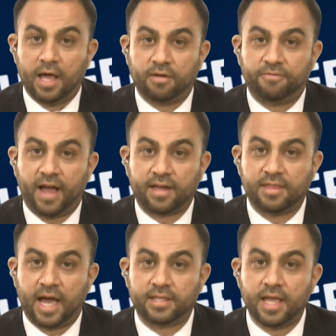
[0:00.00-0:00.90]
The fact
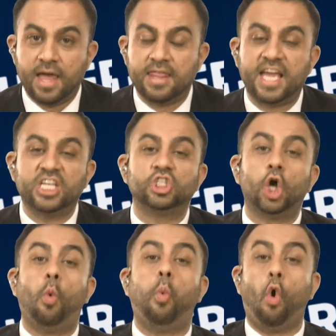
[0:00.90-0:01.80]
that there is
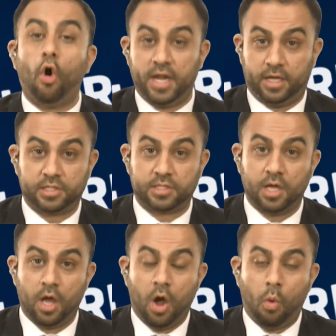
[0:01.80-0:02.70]
no warnings
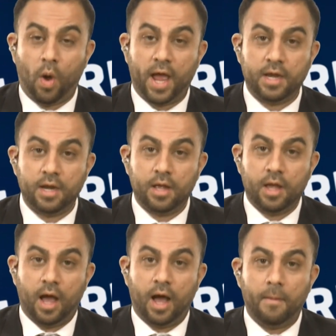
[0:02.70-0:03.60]
when
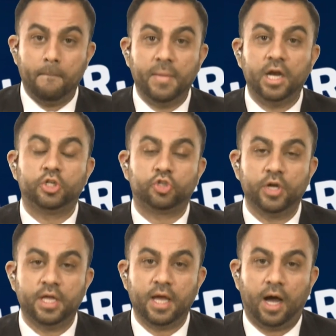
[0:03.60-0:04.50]

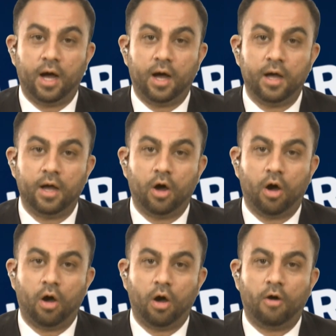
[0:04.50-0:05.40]
military
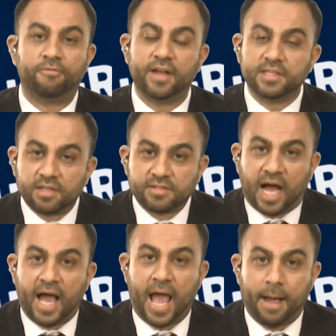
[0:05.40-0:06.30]
offensives
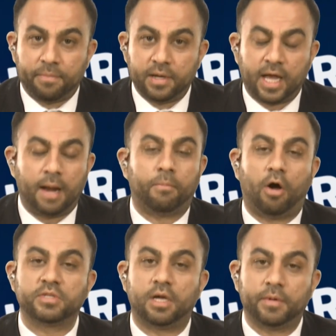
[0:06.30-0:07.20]
are happening and
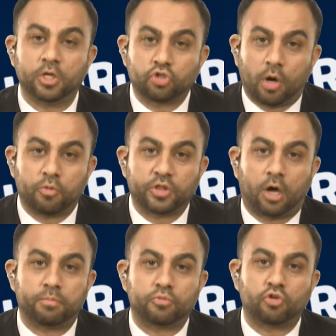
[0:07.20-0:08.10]
bombs are being dropped
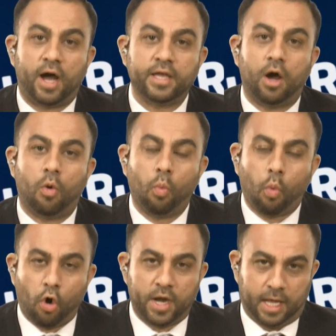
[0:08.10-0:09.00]
without prior
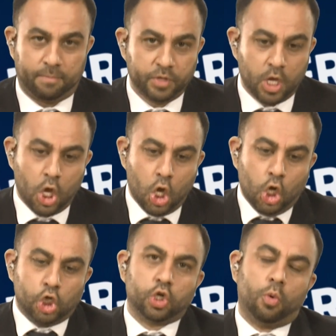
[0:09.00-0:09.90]
warning.
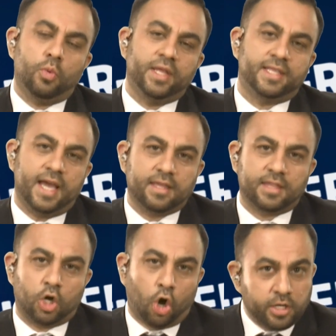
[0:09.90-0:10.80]
So when we take the
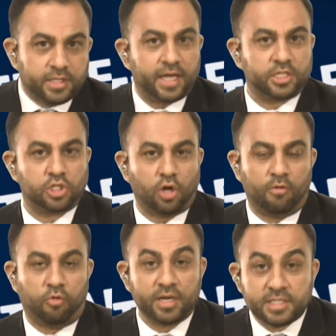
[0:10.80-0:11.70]
context
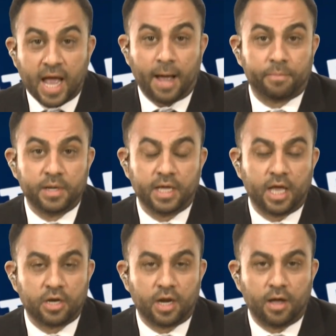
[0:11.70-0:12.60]
of what is happening
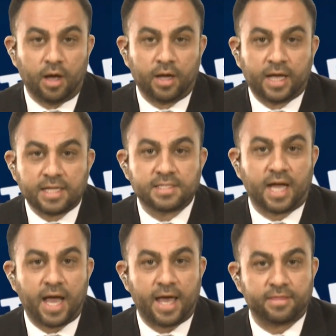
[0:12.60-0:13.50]
in Gaza
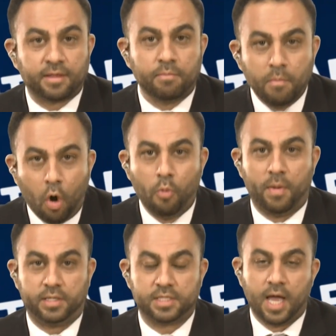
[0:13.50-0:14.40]
at the
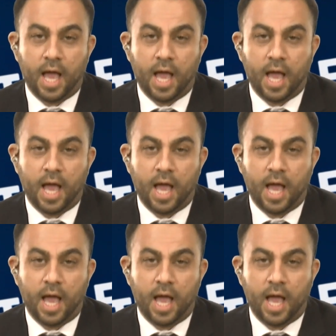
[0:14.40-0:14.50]
moment,